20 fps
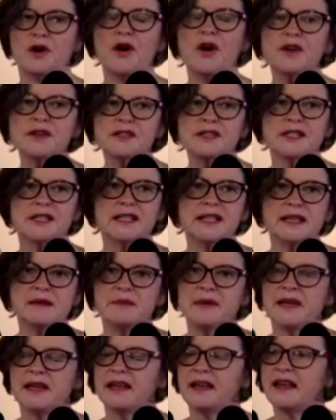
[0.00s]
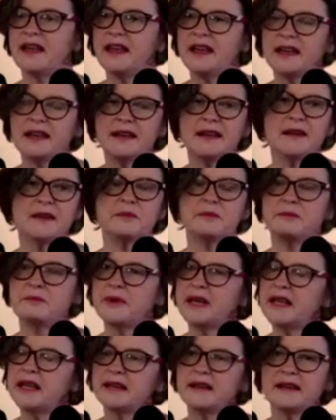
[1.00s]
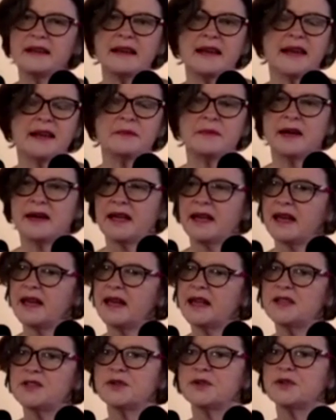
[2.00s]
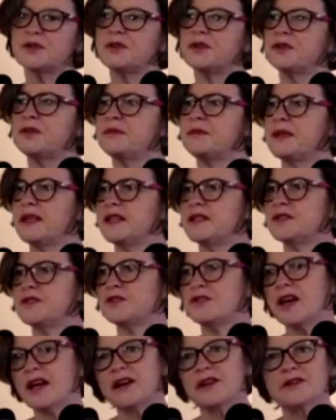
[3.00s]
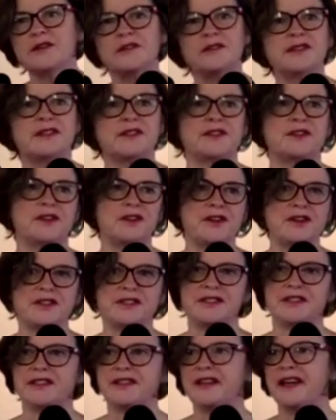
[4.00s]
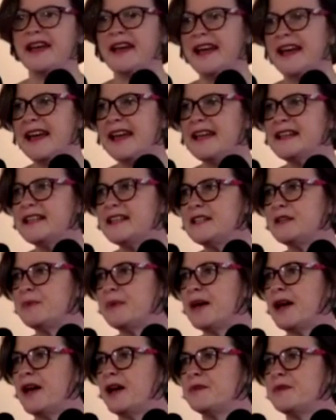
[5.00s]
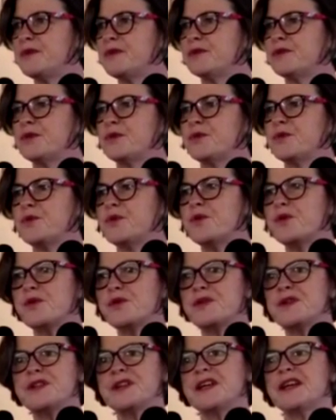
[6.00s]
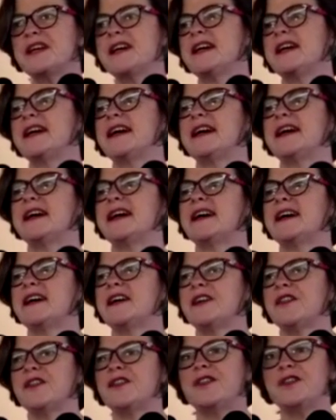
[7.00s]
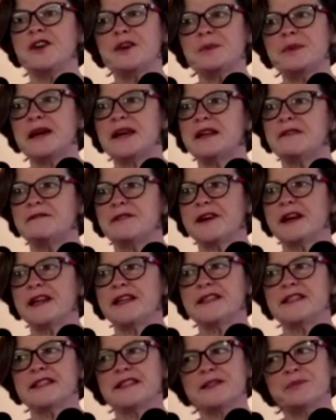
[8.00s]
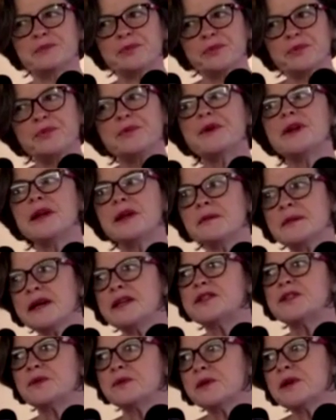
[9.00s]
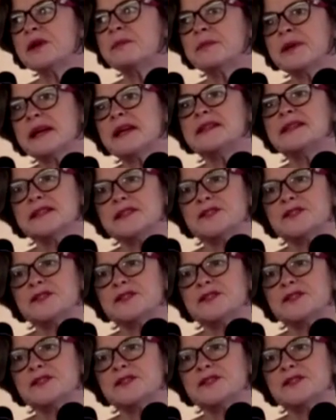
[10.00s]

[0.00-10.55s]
constantly being hit, beaten, had my hair torn, being strangled as a nurse in an ED department or on a ward. Third-party violence is pretty much a workplace